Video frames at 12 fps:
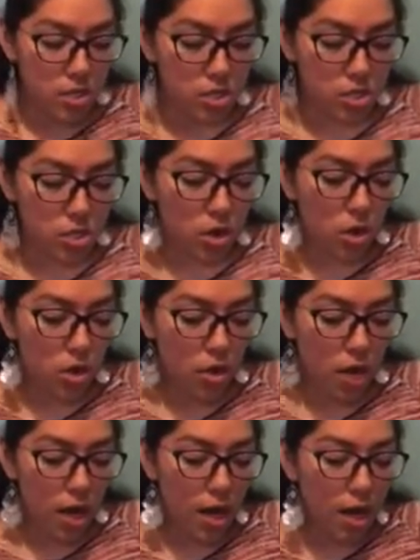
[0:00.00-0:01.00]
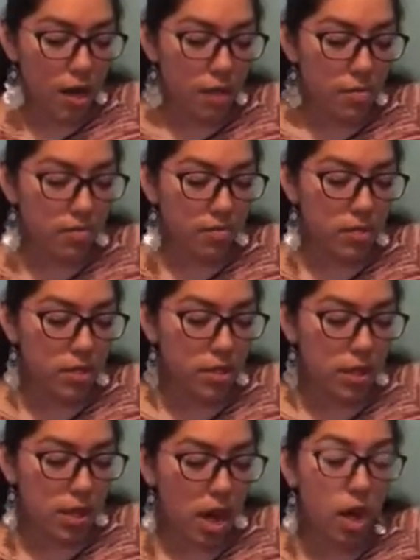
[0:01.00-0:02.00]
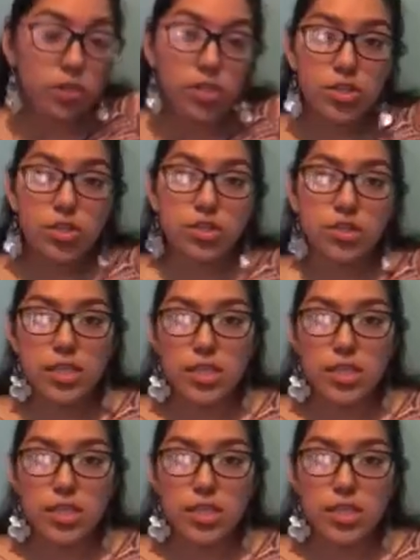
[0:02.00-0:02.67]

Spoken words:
So also,